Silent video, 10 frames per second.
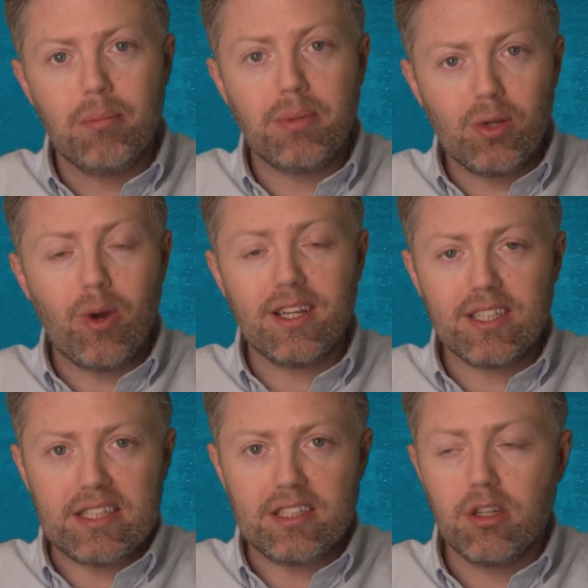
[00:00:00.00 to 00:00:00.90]

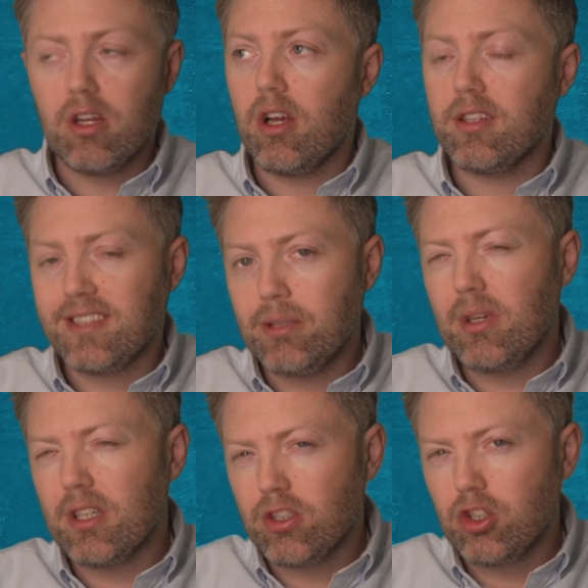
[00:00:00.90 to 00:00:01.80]
BYD are
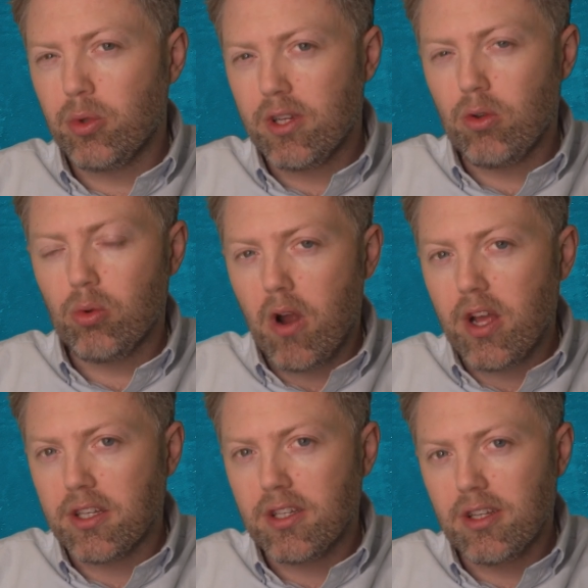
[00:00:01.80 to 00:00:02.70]
seemingly doing all
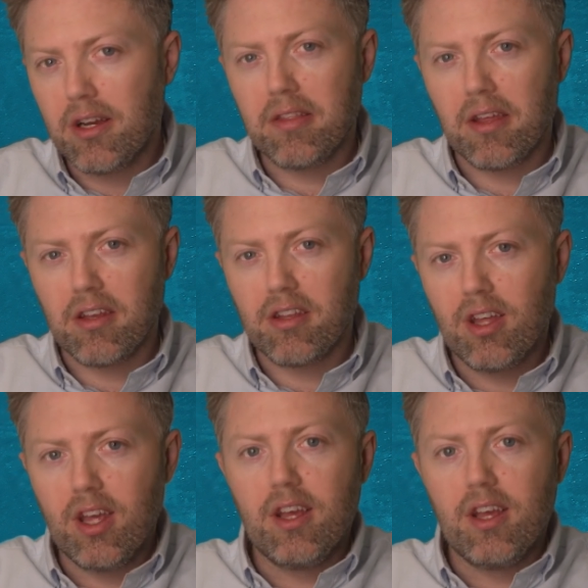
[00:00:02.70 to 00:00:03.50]
right, I think.